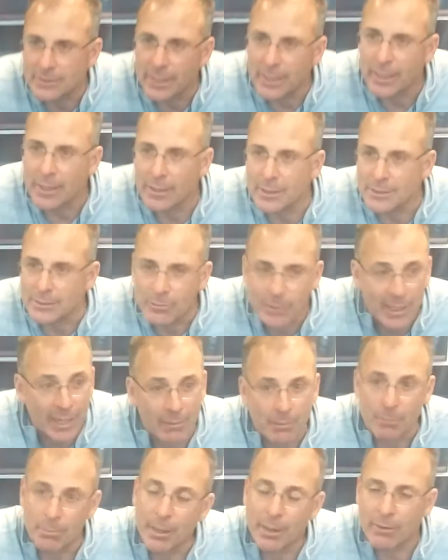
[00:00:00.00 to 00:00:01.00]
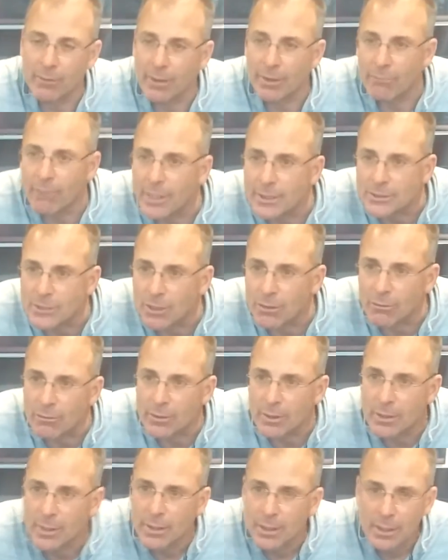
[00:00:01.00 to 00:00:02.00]
and say, hey, listen, we got to be better in the red
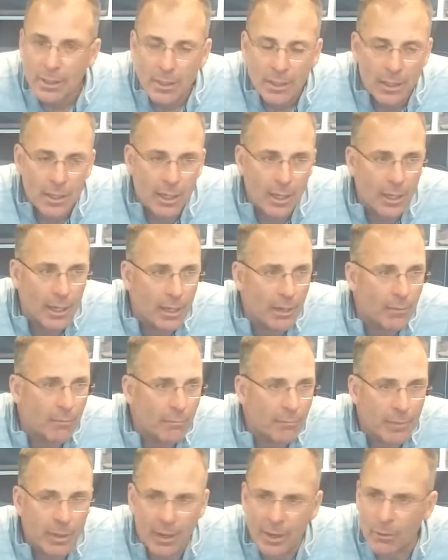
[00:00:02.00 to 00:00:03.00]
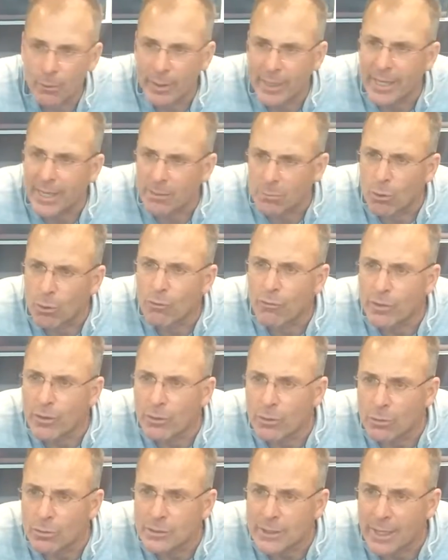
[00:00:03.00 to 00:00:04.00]
zone. You know, I know we kicked more
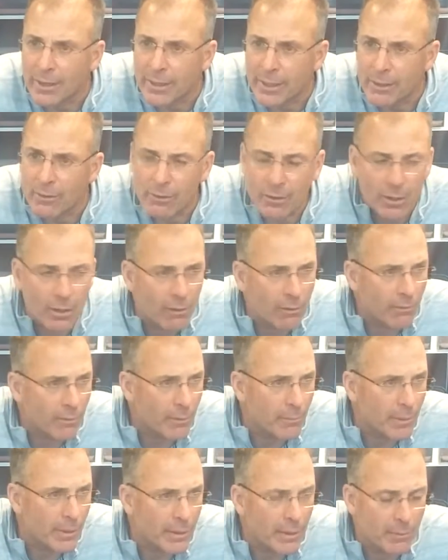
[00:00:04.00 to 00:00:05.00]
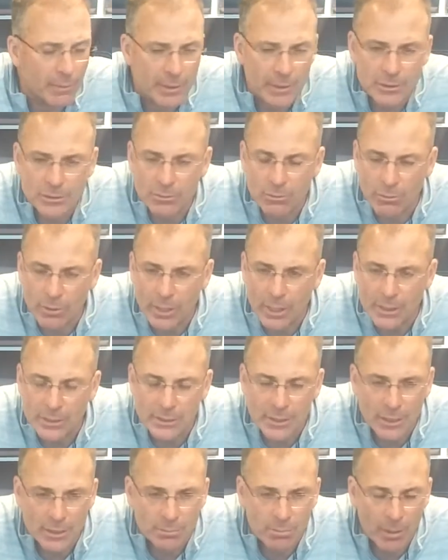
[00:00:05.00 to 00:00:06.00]
field goals down a year ago, and we scored
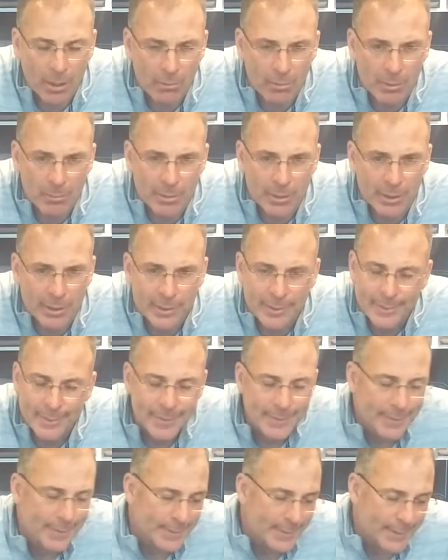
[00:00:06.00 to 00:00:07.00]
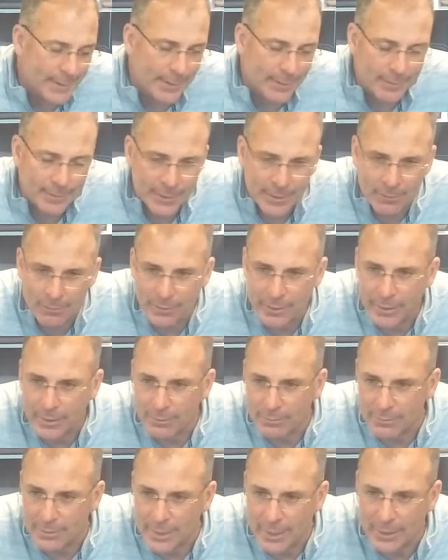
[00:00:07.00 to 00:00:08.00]
touchdowns probably, but, you know, you
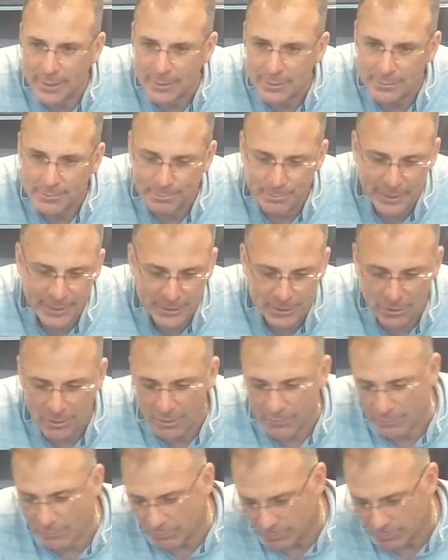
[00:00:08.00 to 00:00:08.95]
don't kind of base it off